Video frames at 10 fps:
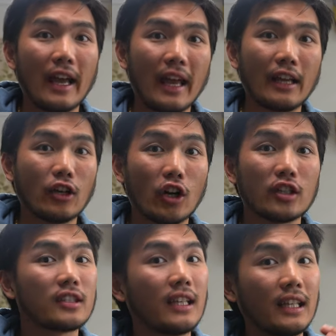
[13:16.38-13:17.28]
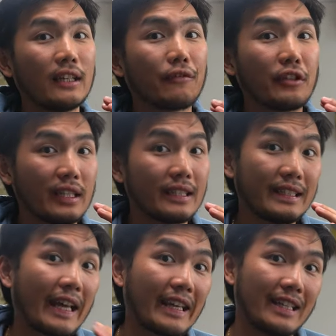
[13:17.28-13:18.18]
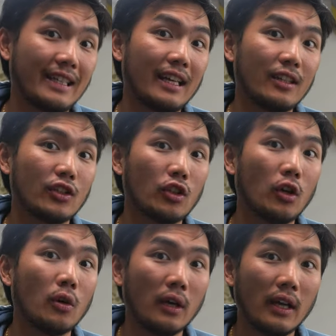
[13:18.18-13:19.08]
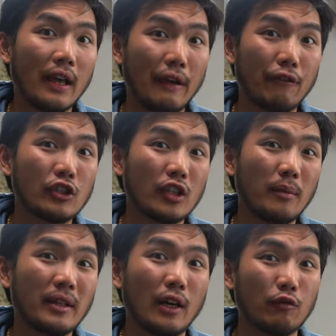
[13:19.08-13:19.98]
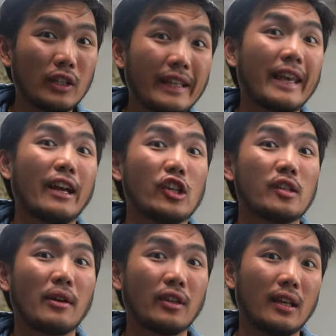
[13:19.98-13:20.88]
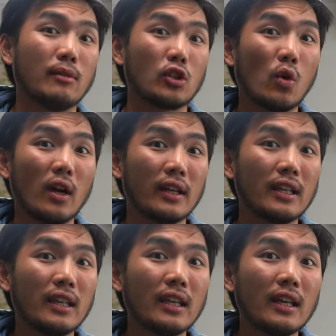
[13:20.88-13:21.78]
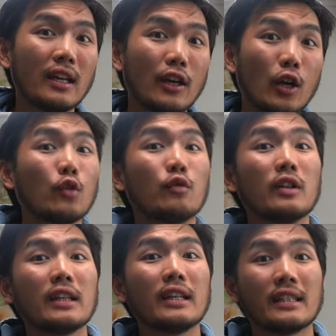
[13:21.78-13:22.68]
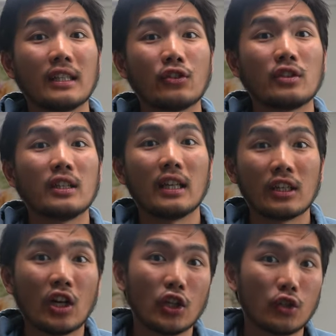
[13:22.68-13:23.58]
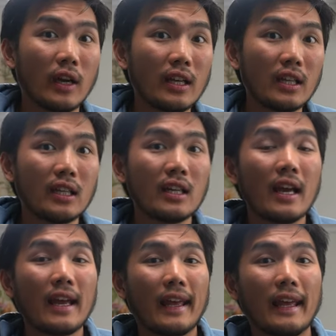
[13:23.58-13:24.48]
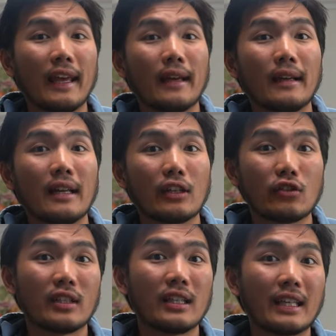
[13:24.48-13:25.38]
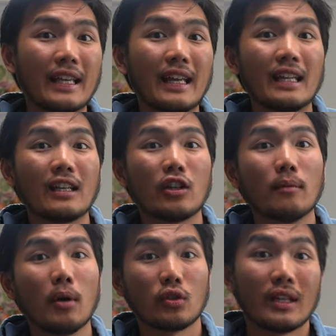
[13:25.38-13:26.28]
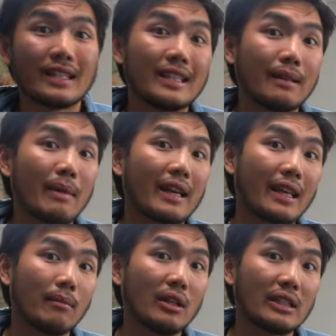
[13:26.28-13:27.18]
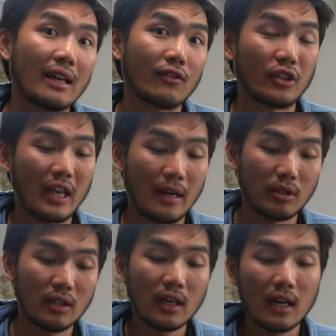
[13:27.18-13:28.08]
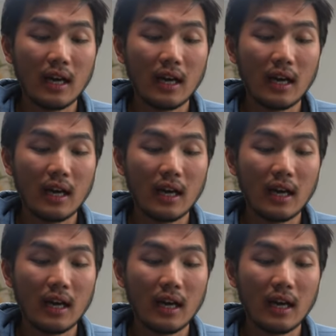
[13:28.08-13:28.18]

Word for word: And honestly, the difference is night and day. So if you're someone that really cares about the image quality, really is interested in color grading, and interested in getting the most cinematic image out of their camera,